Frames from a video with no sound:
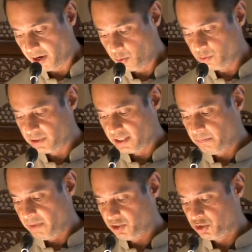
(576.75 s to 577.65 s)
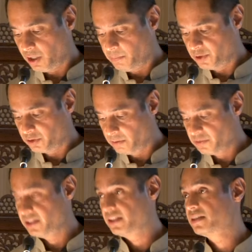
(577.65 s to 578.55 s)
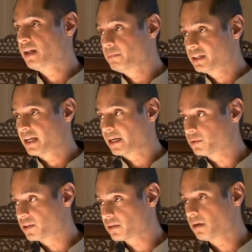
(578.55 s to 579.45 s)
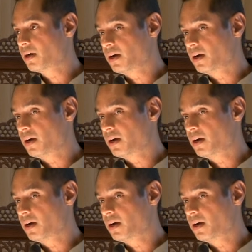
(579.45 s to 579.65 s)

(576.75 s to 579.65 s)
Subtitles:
found in much sharper terms in the Islamic languages.